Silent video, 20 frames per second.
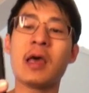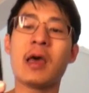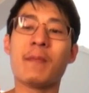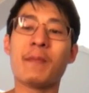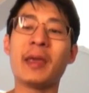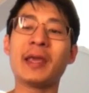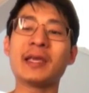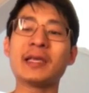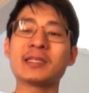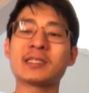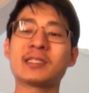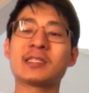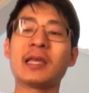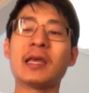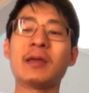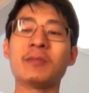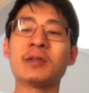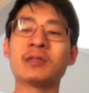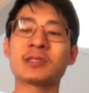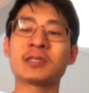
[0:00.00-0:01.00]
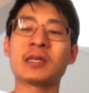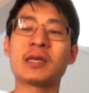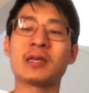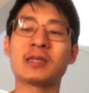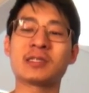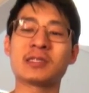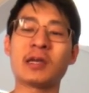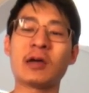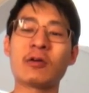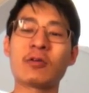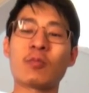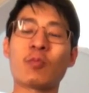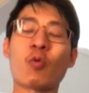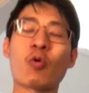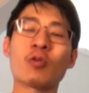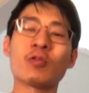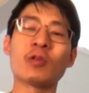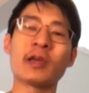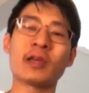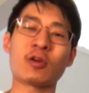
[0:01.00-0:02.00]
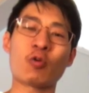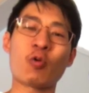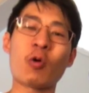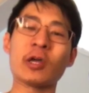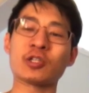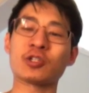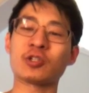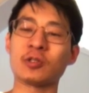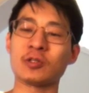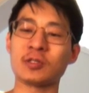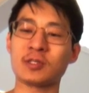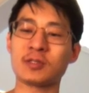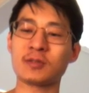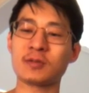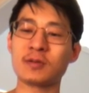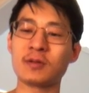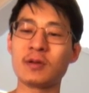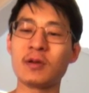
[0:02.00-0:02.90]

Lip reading: making statements sound more like questions.